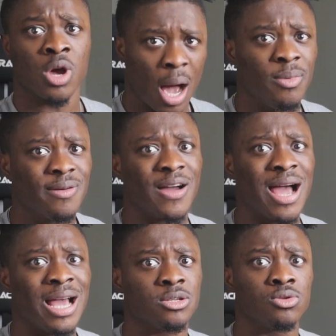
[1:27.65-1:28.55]
I'm gonna
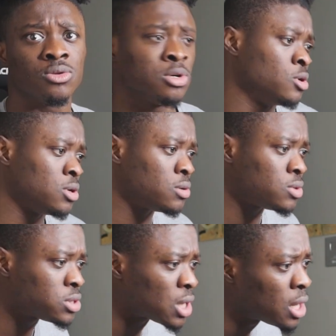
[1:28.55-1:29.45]
find you. Uh,
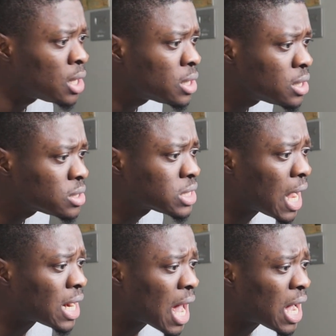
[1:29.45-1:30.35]
uh it's a
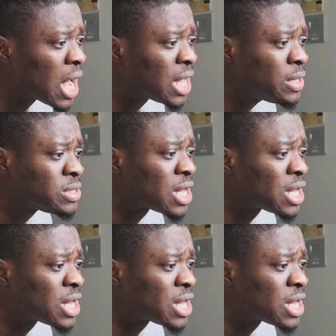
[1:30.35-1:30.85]
Tana,